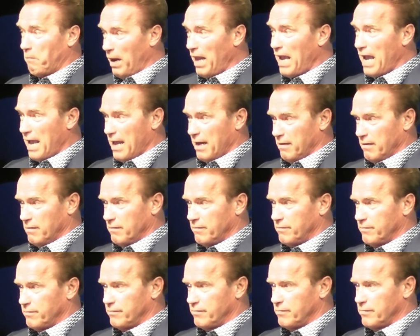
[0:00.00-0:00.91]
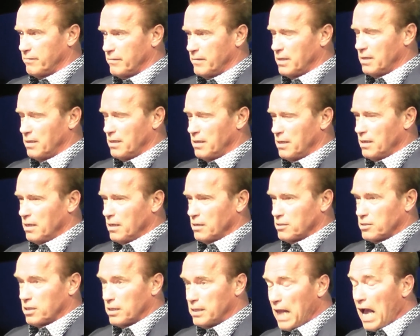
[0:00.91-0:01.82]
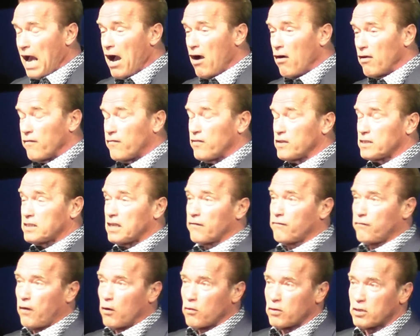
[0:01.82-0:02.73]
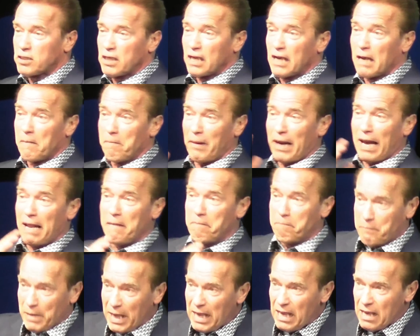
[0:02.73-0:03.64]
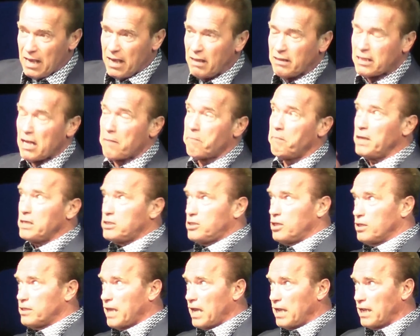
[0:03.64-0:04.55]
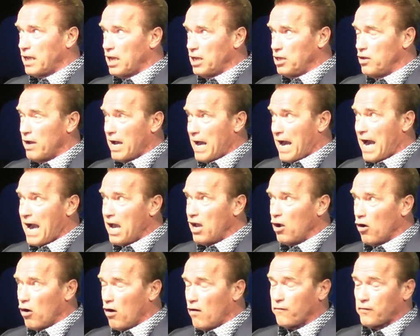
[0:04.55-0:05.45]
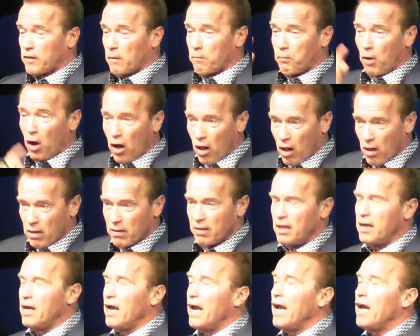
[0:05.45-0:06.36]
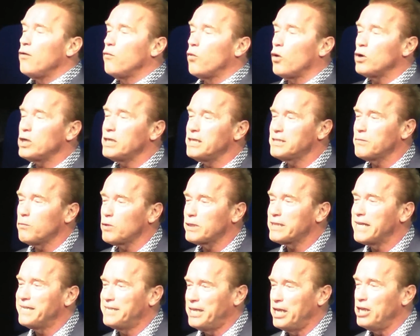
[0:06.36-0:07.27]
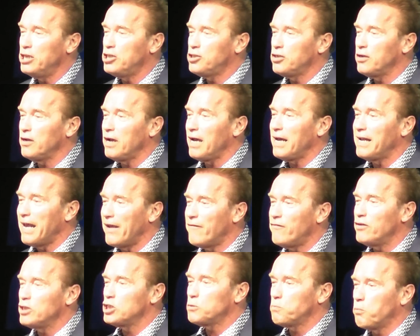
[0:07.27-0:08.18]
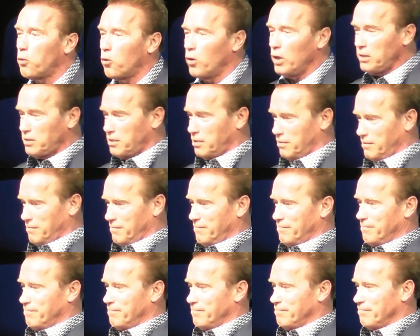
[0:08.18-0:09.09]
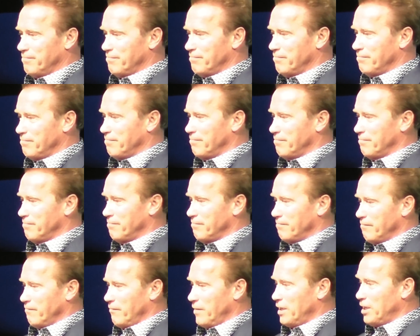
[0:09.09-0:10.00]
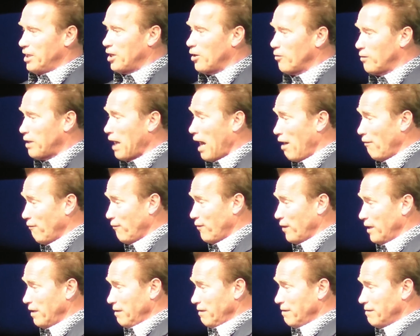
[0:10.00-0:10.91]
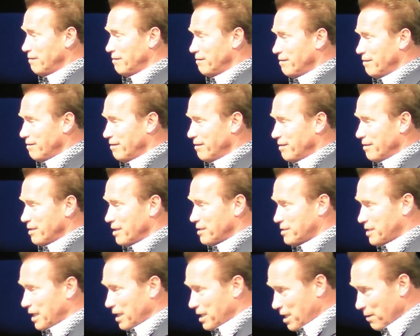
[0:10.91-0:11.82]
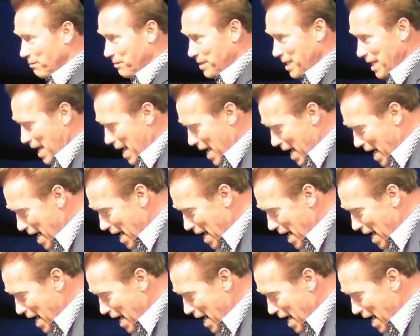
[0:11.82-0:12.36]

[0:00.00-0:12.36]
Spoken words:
the plan. So now if you start focusing on plan B, that means you're taking your eye off the ball. And what is what they teach you at every sport? When you go golfing, they say keep the